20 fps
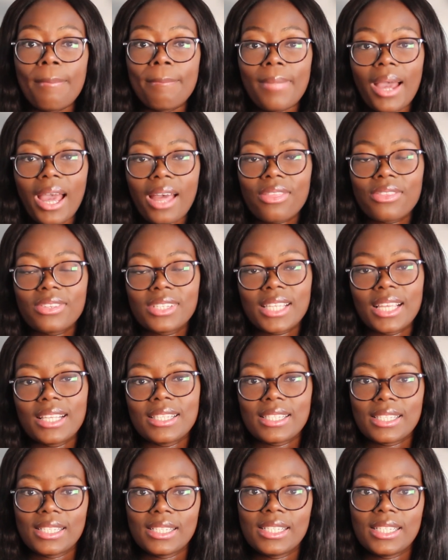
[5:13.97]
maths
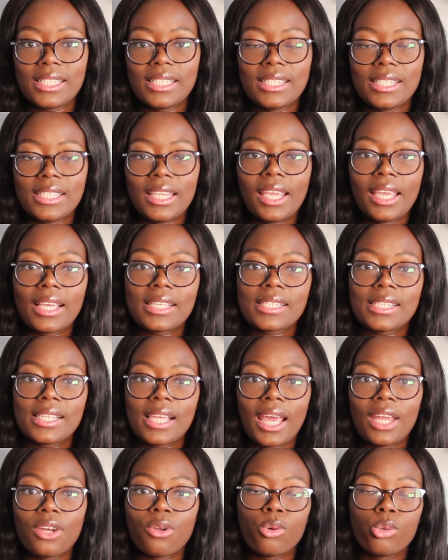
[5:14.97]
and statistics,
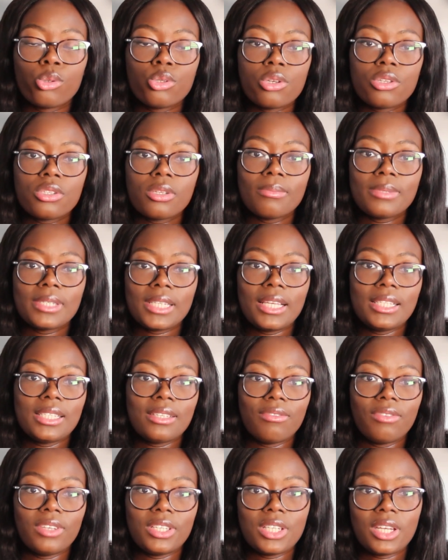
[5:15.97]
and also some
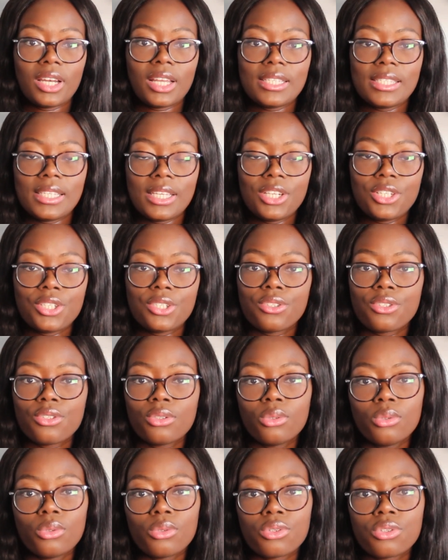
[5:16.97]
data visualization
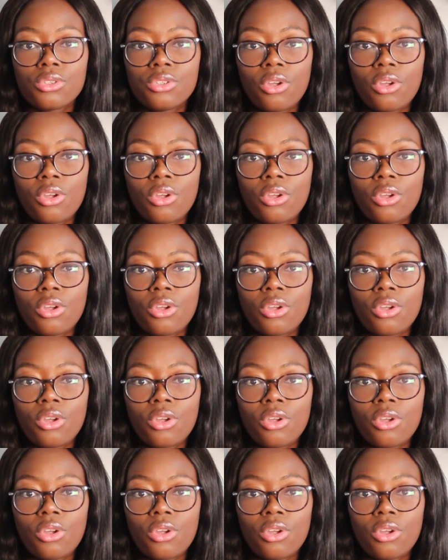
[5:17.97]
tools.